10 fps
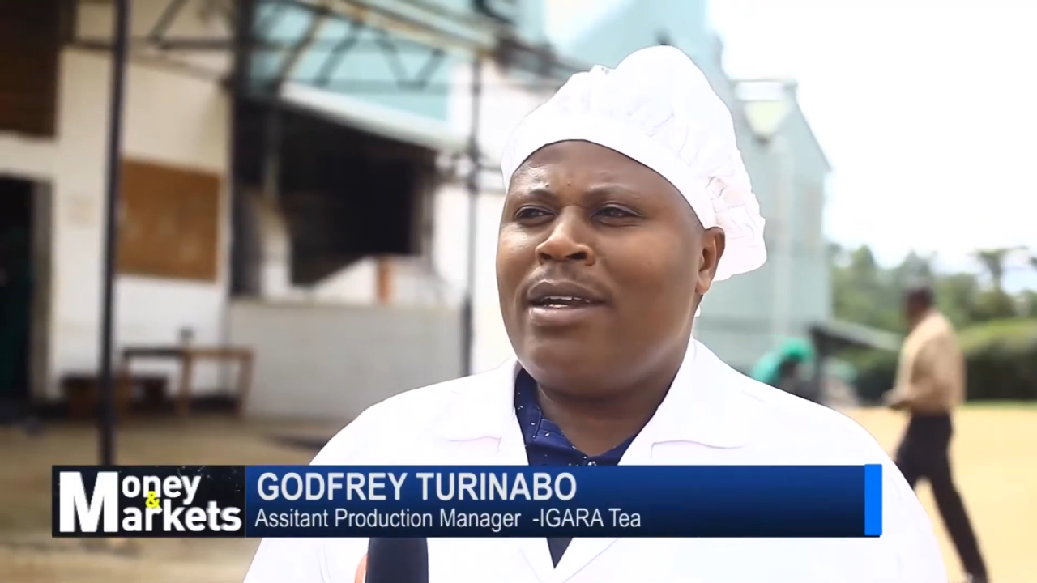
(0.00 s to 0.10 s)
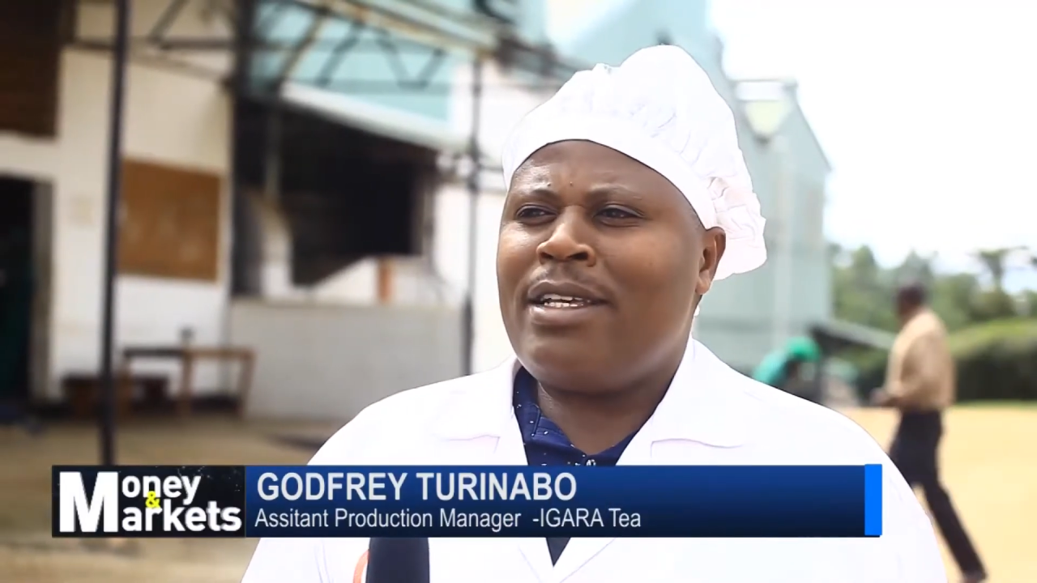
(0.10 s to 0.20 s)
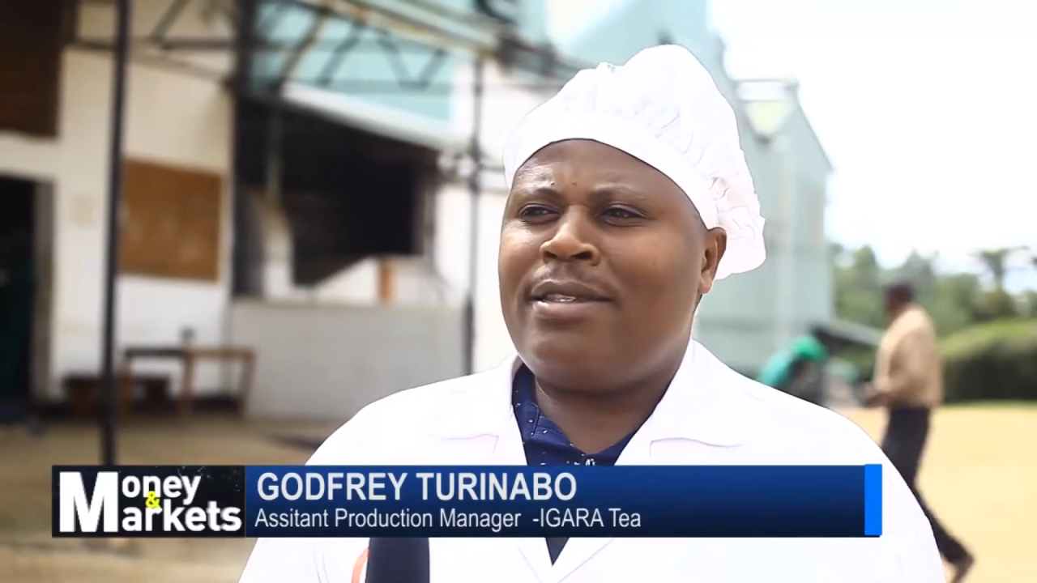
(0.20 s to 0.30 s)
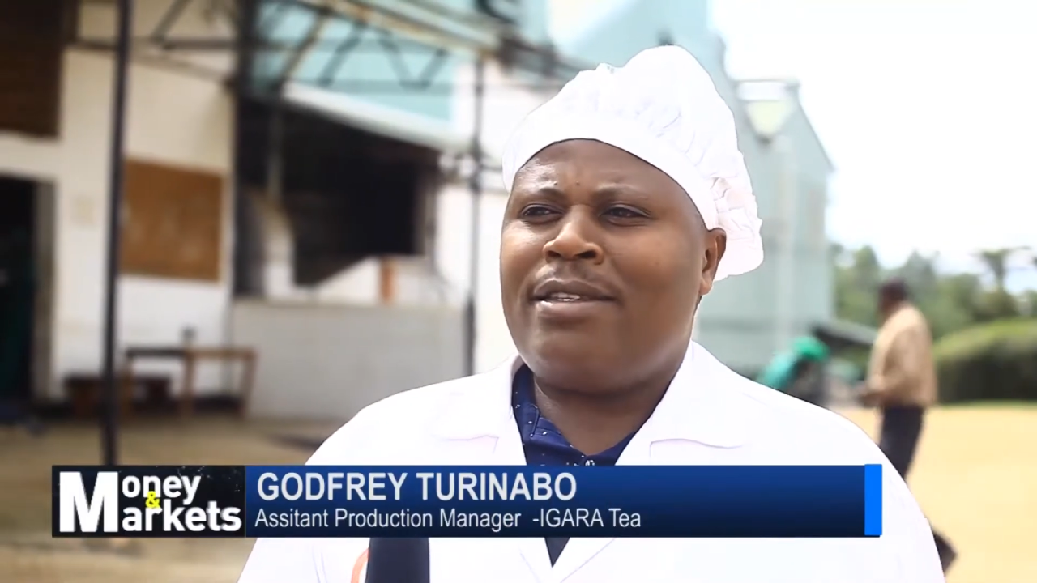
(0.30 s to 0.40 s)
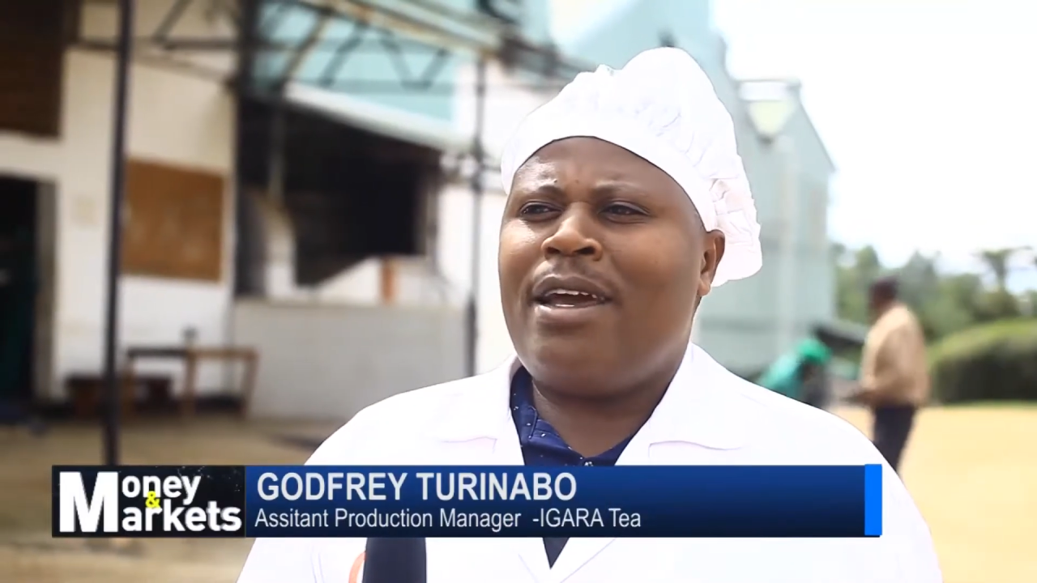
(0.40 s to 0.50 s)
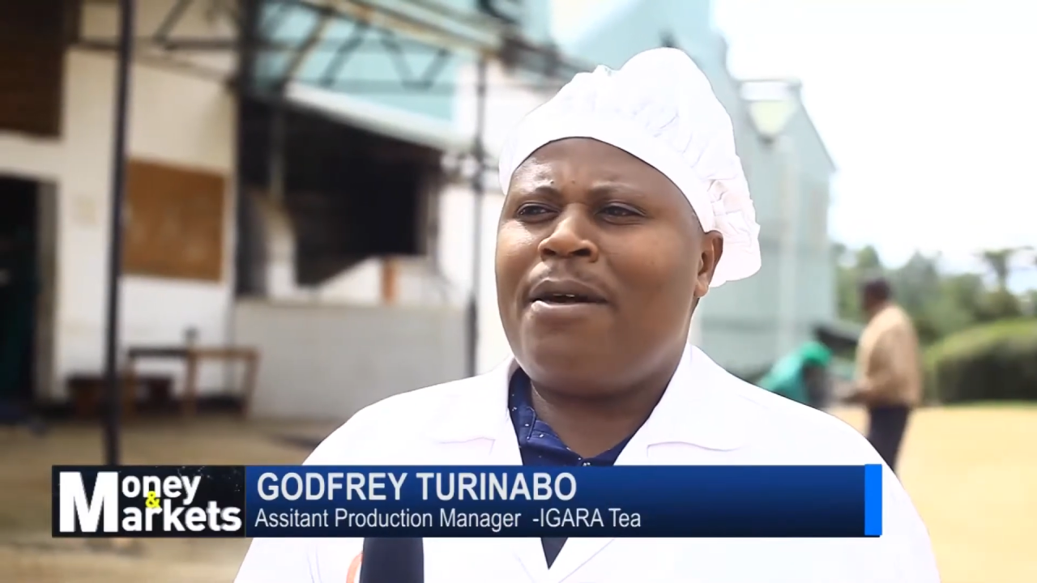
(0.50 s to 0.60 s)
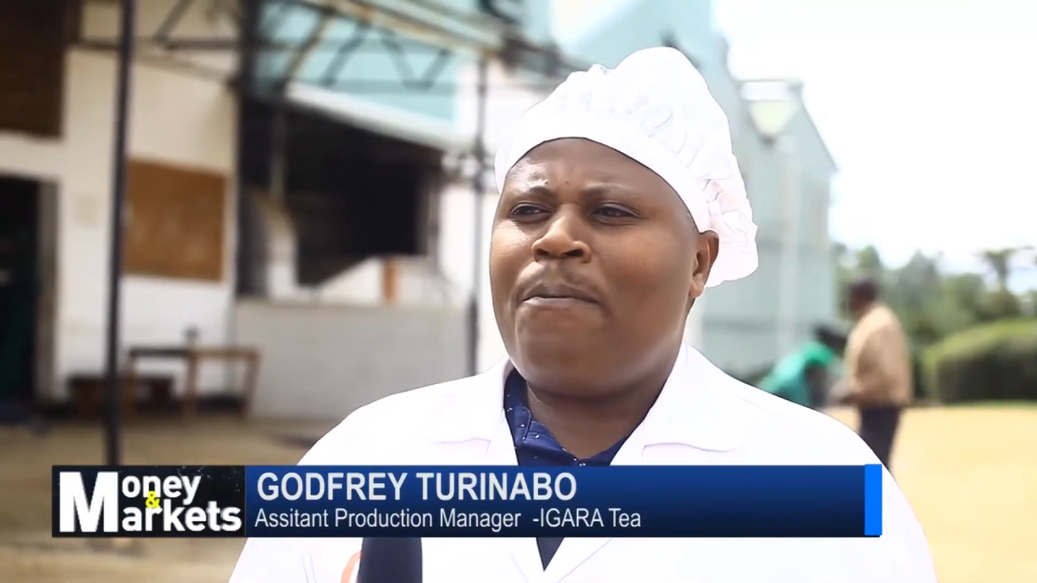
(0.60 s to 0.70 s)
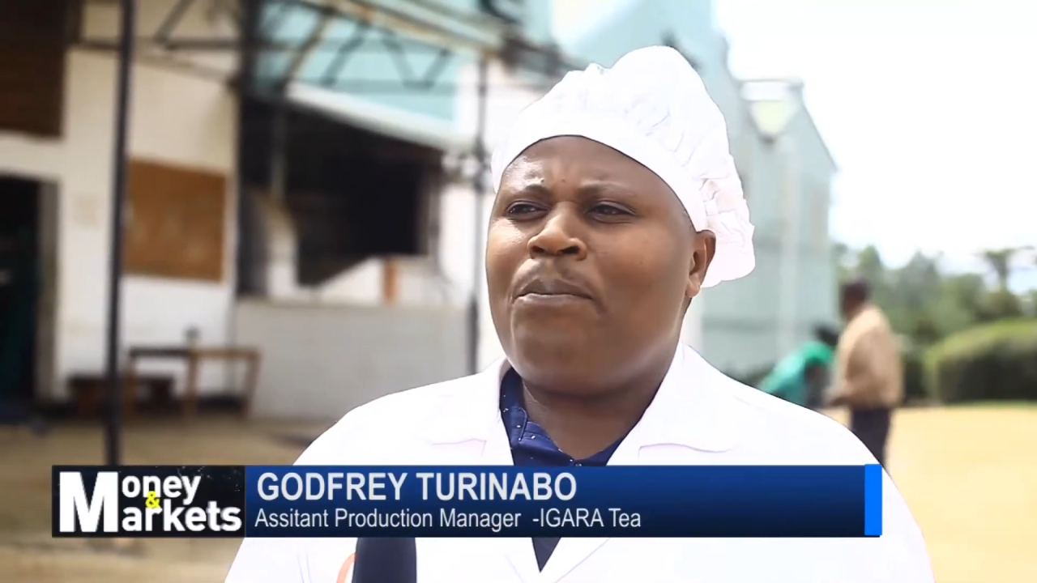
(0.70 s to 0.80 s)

last year.